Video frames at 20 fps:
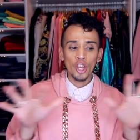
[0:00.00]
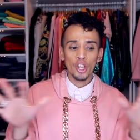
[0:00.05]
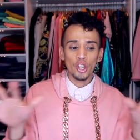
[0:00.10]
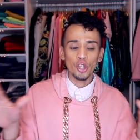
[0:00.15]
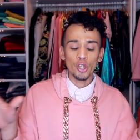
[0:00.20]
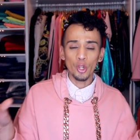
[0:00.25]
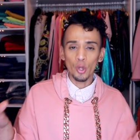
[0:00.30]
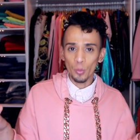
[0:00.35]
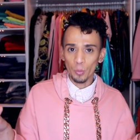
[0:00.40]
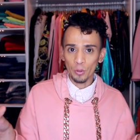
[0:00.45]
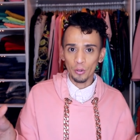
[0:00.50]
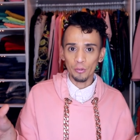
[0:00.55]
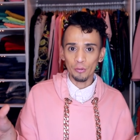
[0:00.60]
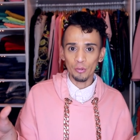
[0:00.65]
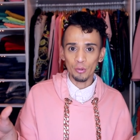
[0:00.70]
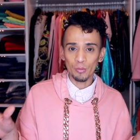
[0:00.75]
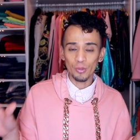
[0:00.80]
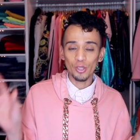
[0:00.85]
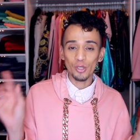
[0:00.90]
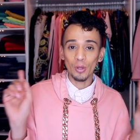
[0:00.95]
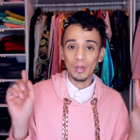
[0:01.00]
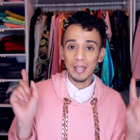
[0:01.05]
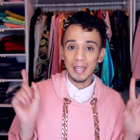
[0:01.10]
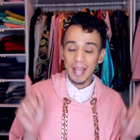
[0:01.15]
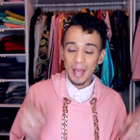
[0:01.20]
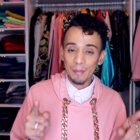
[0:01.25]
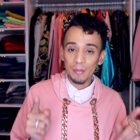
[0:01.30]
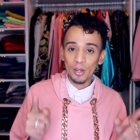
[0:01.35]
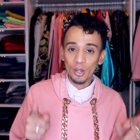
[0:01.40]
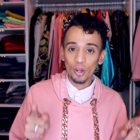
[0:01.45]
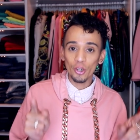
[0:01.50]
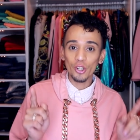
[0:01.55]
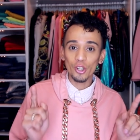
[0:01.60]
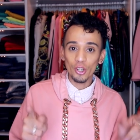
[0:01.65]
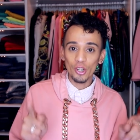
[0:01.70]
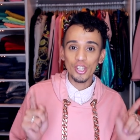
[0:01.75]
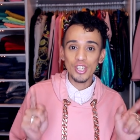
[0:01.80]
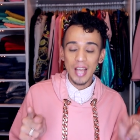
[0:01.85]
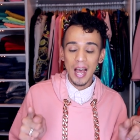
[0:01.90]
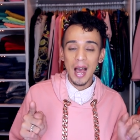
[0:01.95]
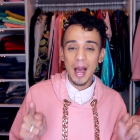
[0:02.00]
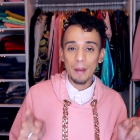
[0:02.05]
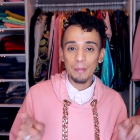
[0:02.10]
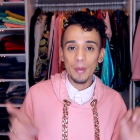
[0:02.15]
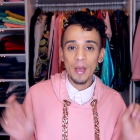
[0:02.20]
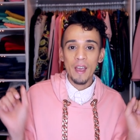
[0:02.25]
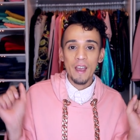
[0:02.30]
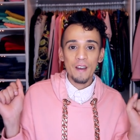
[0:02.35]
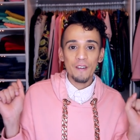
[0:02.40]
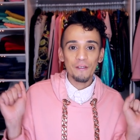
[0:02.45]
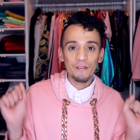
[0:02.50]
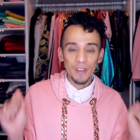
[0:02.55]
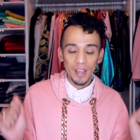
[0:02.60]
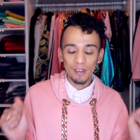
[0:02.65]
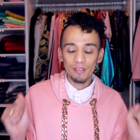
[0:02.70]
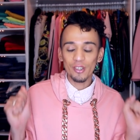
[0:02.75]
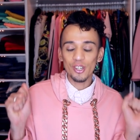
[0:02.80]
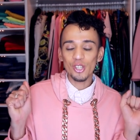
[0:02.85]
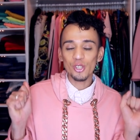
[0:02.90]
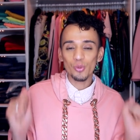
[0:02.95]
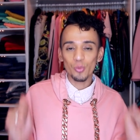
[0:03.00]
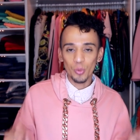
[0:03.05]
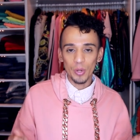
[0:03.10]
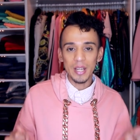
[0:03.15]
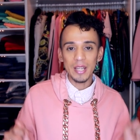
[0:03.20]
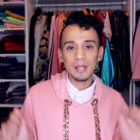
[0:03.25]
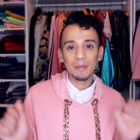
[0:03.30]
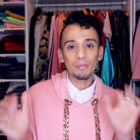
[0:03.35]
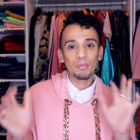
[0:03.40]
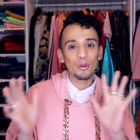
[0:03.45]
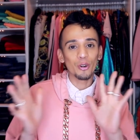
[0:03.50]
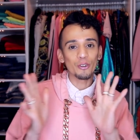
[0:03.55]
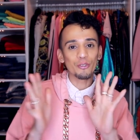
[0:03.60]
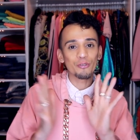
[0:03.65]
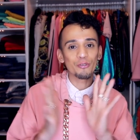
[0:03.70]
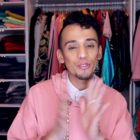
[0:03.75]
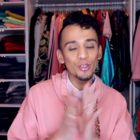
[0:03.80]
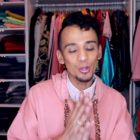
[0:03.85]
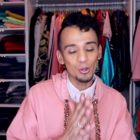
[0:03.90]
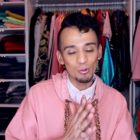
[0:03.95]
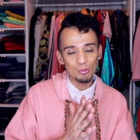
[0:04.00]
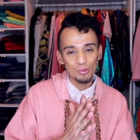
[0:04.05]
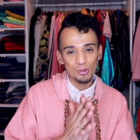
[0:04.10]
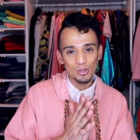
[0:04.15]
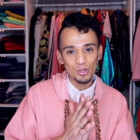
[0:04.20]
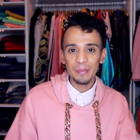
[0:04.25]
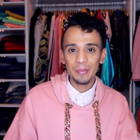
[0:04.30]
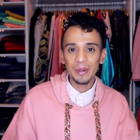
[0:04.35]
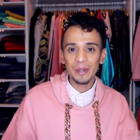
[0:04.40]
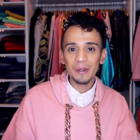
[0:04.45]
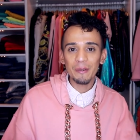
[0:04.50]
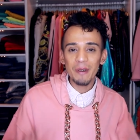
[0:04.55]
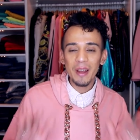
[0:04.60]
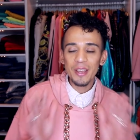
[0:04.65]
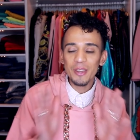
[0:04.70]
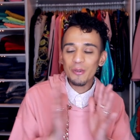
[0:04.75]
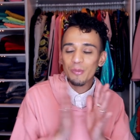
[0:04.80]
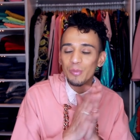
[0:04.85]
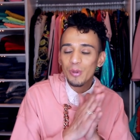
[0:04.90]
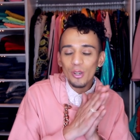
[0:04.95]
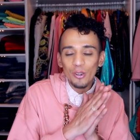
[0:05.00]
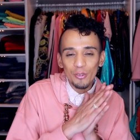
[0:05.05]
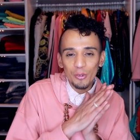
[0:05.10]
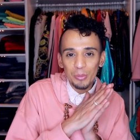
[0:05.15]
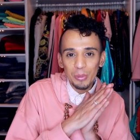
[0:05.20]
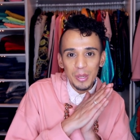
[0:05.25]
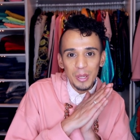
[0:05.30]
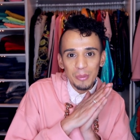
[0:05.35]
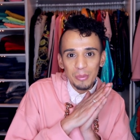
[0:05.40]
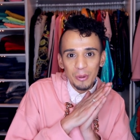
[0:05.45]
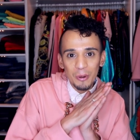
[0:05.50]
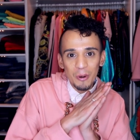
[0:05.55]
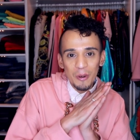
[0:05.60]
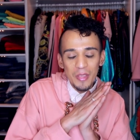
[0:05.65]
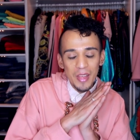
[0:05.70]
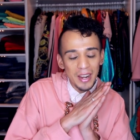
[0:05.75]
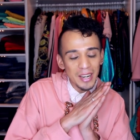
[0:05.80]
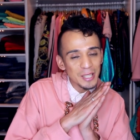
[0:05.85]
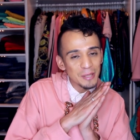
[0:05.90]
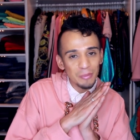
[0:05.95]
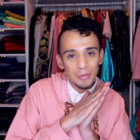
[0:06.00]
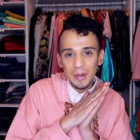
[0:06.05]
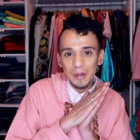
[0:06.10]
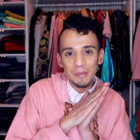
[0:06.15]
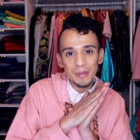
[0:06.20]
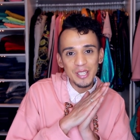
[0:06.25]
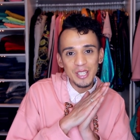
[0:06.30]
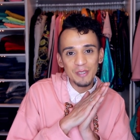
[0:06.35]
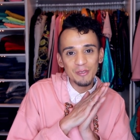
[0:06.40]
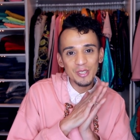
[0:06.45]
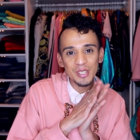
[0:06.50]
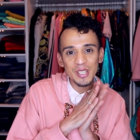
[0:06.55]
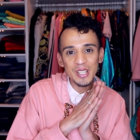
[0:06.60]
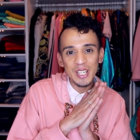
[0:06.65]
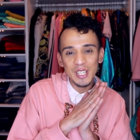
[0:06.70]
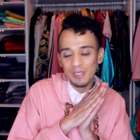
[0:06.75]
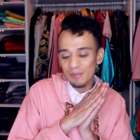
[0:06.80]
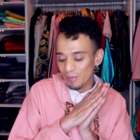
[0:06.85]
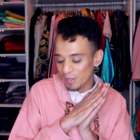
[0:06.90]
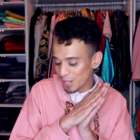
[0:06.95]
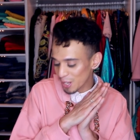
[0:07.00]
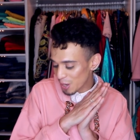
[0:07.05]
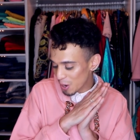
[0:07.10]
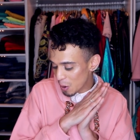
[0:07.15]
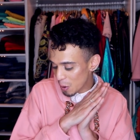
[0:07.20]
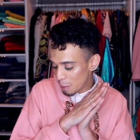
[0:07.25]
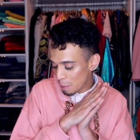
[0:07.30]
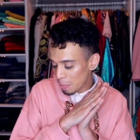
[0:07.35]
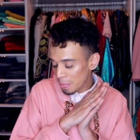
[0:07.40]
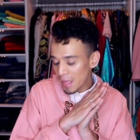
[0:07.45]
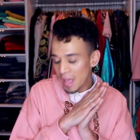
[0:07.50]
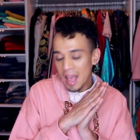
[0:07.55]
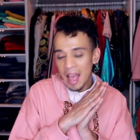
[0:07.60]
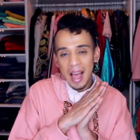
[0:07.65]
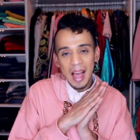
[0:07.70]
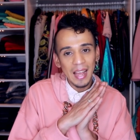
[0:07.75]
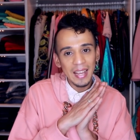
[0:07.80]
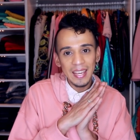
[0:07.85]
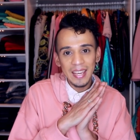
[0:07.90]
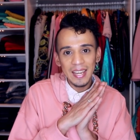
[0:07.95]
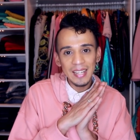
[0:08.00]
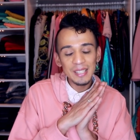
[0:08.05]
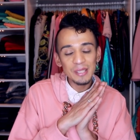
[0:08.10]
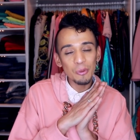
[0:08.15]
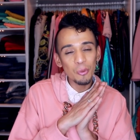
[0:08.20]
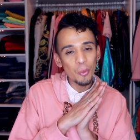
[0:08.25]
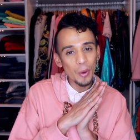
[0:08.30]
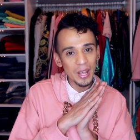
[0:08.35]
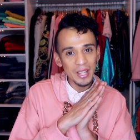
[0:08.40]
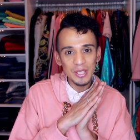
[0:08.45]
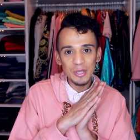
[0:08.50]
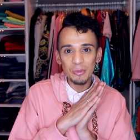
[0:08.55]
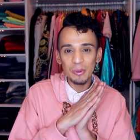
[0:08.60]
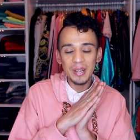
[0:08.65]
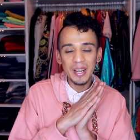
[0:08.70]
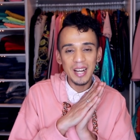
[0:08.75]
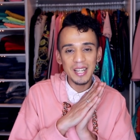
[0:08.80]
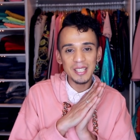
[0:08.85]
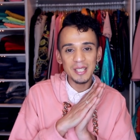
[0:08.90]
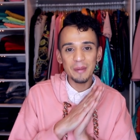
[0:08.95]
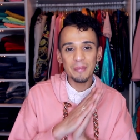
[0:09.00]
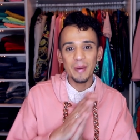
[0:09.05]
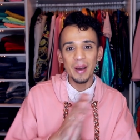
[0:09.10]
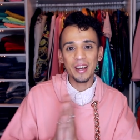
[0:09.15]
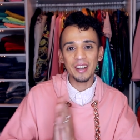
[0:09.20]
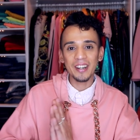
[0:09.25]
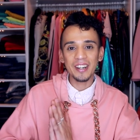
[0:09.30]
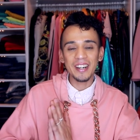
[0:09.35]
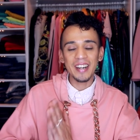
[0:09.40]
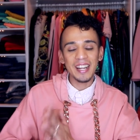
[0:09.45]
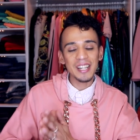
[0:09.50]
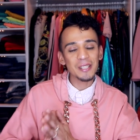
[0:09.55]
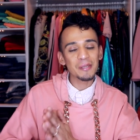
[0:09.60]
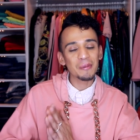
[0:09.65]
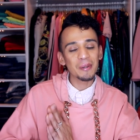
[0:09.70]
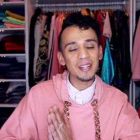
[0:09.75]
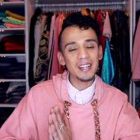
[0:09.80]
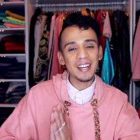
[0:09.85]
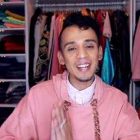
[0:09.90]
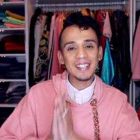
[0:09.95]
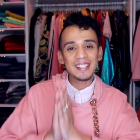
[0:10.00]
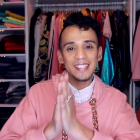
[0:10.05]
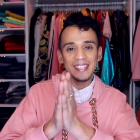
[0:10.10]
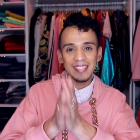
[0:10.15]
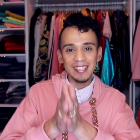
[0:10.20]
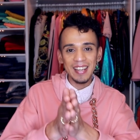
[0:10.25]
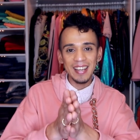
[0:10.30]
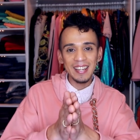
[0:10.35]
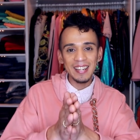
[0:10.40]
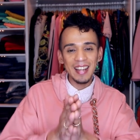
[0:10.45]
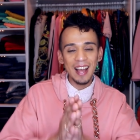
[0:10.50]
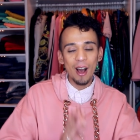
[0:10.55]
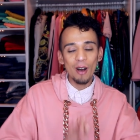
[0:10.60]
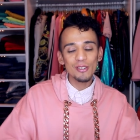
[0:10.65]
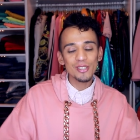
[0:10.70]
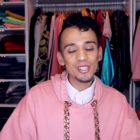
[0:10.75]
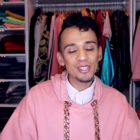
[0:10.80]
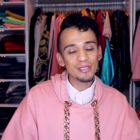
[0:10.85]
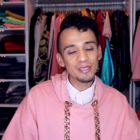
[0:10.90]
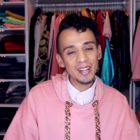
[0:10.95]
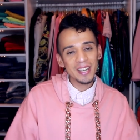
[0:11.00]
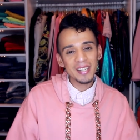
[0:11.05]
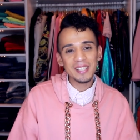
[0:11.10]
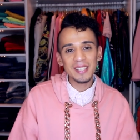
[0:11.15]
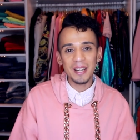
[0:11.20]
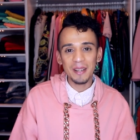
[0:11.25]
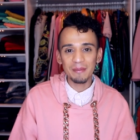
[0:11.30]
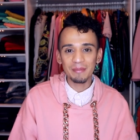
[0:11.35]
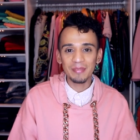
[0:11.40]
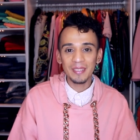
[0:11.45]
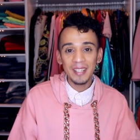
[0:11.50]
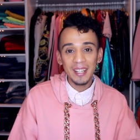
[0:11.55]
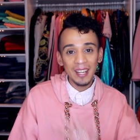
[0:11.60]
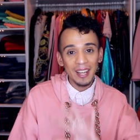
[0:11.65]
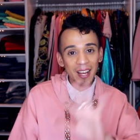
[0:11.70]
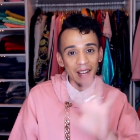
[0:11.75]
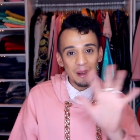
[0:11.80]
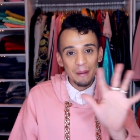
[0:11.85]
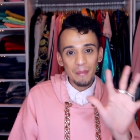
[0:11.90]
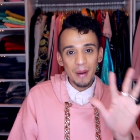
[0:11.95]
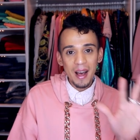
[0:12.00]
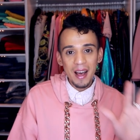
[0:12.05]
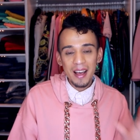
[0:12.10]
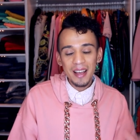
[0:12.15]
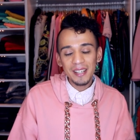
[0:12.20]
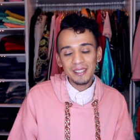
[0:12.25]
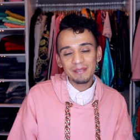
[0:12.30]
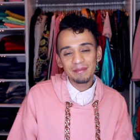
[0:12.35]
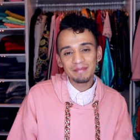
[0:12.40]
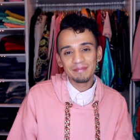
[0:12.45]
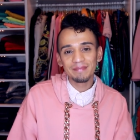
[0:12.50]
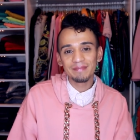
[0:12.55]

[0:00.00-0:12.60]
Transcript: new perfumes, so let me know your top favorite sweet perfumes. But alright, you beautiful people, that is pretty much it for today's video. I can't wait till we gossip on our next one. Until then, I'll see you next time. Bye.